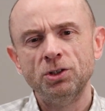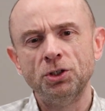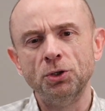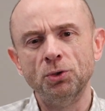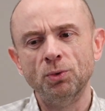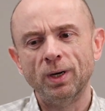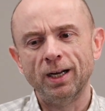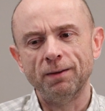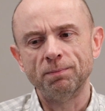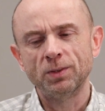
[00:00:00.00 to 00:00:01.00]
to
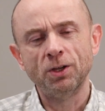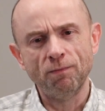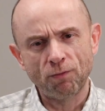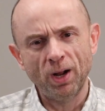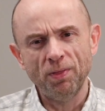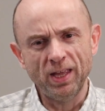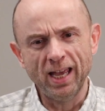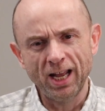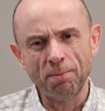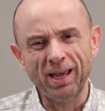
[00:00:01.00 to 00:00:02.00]
confront
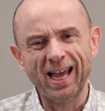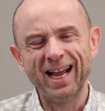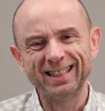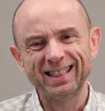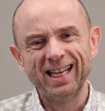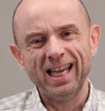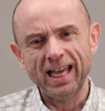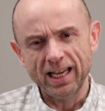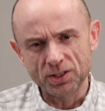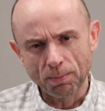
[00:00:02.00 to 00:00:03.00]
the enemy as
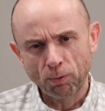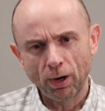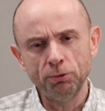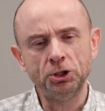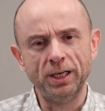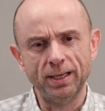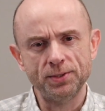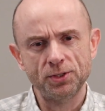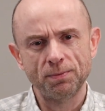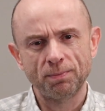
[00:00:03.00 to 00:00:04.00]
he is approaching
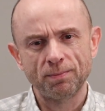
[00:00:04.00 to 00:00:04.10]
us.